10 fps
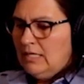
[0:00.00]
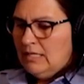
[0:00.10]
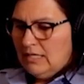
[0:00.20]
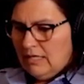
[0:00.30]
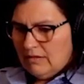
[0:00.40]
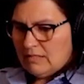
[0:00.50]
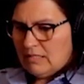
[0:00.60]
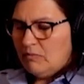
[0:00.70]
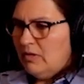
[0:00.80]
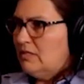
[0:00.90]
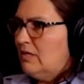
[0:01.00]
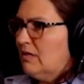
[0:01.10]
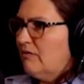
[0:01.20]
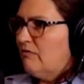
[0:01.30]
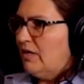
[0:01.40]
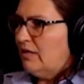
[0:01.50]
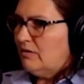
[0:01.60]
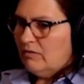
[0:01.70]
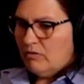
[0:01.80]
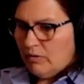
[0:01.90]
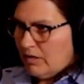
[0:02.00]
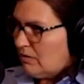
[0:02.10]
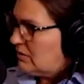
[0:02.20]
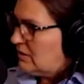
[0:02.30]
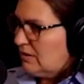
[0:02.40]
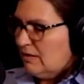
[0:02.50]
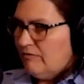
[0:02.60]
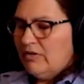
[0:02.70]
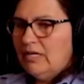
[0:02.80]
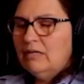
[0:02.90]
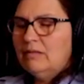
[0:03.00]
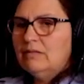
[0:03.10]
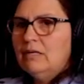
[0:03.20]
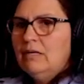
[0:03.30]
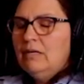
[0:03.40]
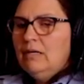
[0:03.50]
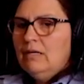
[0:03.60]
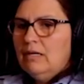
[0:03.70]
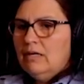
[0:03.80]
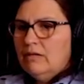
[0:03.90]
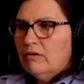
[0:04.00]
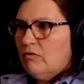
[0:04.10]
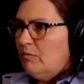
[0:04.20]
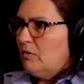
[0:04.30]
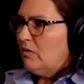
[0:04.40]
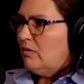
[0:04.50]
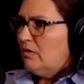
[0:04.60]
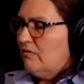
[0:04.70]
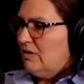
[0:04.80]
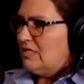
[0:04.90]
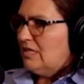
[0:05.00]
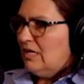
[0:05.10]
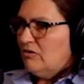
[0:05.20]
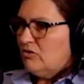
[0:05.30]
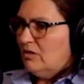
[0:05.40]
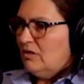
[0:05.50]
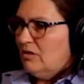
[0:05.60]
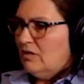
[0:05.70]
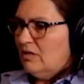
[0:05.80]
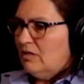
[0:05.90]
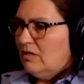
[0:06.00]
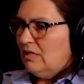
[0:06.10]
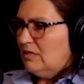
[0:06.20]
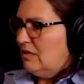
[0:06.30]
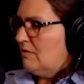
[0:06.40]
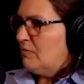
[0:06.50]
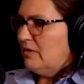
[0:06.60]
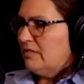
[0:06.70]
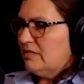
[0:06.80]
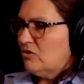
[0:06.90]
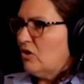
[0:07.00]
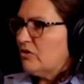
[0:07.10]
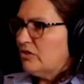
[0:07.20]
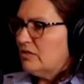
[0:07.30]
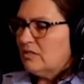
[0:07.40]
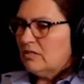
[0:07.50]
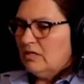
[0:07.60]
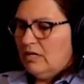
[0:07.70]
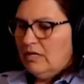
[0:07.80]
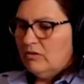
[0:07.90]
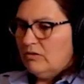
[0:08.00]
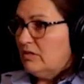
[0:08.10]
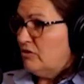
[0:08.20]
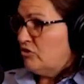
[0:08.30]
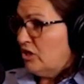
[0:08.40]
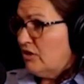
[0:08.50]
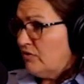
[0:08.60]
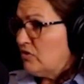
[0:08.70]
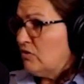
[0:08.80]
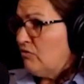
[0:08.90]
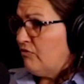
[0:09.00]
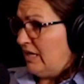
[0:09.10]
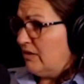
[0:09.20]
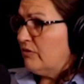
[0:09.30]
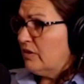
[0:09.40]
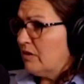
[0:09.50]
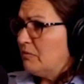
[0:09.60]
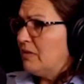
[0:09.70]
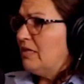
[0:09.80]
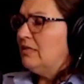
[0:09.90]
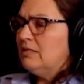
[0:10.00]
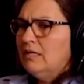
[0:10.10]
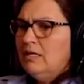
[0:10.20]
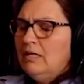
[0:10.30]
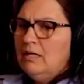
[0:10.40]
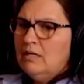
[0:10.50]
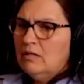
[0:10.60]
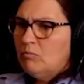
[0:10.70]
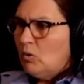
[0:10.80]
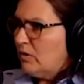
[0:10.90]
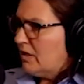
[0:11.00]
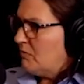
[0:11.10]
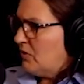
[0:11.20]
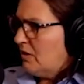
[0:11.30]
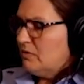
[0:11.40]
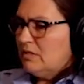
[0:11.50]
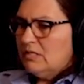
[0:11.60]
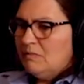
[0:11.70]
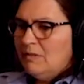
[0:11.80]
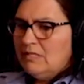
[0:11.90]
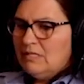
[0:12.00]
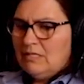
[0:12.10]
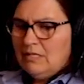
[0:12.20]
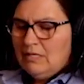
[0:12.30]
the ethics complaint didn't get filed. The recall didn't get filed. The criminal investigation, they did not press charges. I learned the sheriff is who filed the complaint. The bully complaint was dismissed.